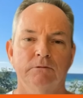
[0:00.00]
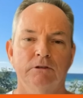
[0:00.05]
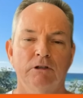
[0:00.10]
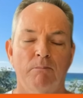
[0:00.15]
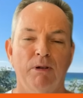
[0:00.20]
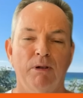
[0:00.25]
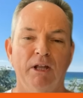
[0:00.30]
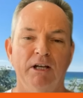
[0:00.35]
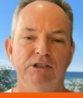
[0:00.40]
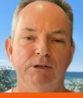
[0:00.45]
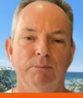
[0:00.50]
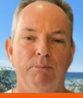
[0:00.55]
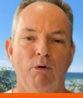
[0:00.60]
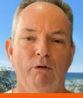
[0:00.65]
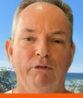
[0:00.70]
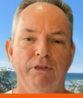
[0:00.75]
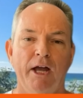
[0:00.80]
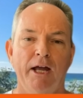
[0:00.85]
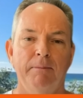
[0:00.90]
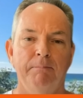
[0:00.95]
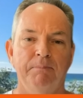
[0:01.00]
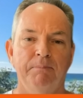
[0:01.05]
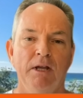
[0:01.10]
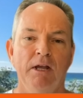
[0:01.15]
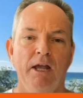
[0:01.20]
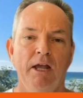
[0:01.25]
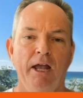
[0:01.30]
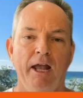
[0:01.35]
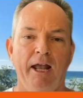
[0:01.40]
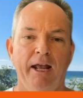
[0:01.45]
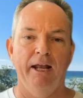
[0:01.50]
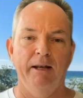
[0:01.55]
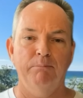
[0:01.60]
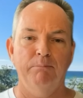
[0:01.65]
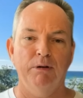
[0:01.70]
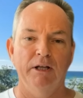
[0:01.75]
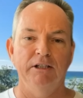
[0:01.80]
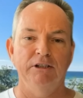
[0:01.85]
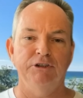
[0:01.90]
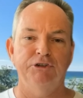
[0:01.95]
So please support that.
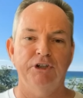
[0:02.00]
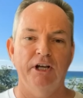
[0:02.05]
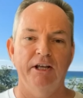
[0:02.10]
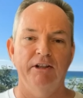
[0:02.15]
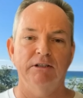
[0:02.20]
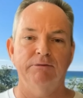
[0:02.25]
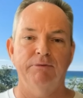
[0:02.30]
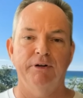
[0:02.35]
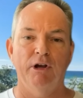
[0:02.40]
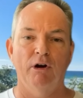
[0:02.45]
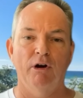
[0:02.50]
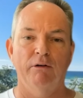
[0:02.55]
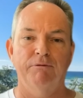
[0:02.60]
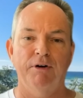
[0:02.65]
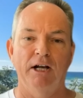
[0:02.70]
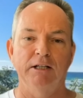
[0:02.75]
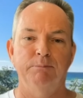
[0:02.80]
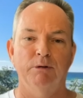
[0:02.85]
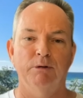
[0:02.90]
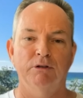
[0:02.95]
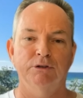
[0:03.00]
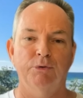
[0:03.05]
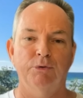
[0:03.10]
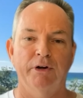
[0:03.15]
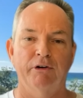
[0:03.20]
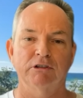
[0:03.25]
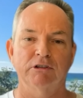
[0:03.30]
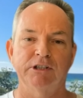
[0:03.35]
And please share this video on Facebook and Twitter,